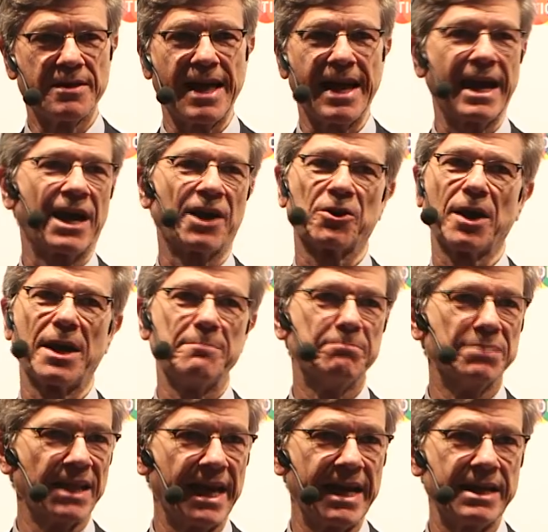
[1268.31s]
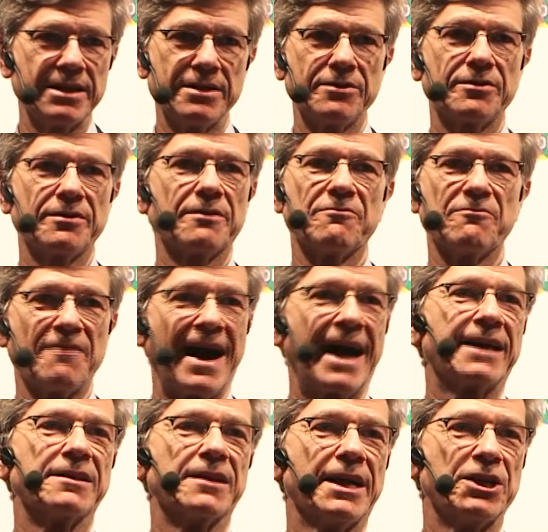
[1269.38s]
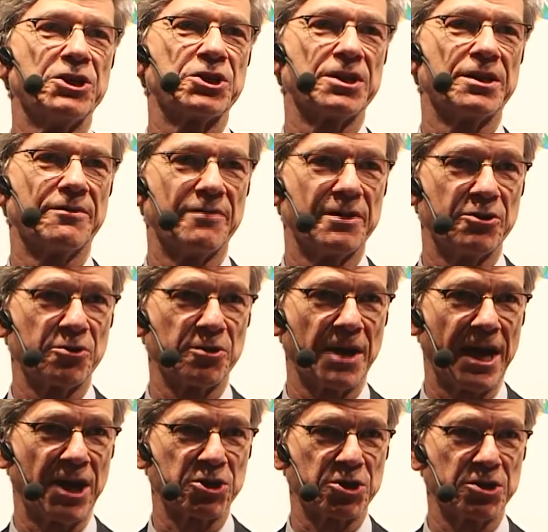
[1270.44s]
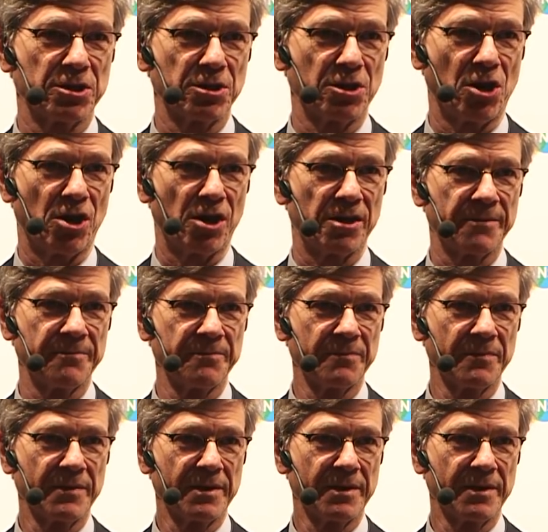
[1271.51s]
They are a blatant violation of international law.